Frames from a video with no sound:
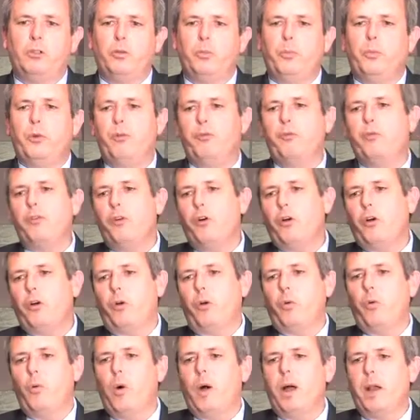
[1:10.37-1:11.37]
to
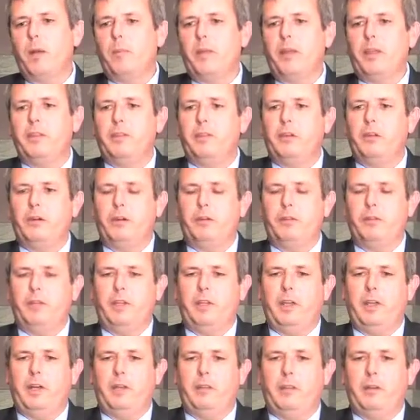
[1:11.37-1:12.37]
prefer one method over
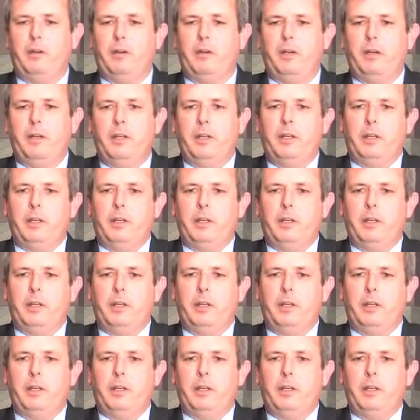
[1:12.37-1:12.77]
the other.